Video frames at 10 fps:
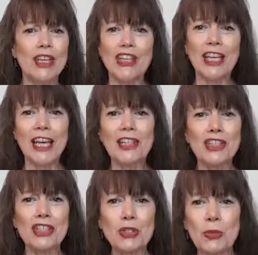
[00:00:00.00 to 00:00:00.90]
You can't
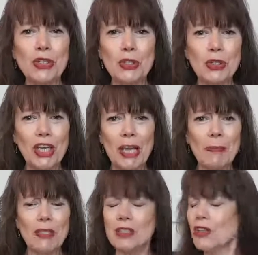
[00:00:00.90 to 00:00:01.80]
just switch on your
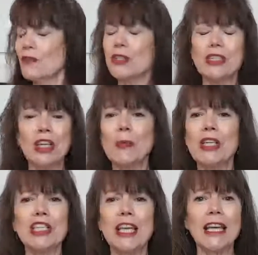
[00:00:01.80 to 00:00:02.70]
happiness. I've got so
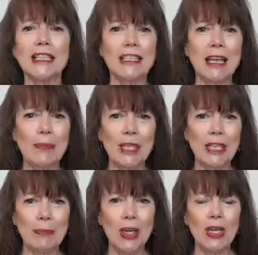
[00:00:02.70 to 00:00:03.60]
much sadness happening
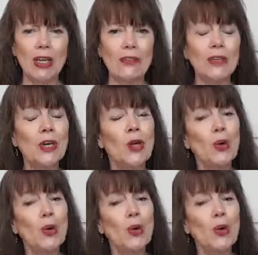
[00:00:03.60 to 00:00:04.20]
in my life.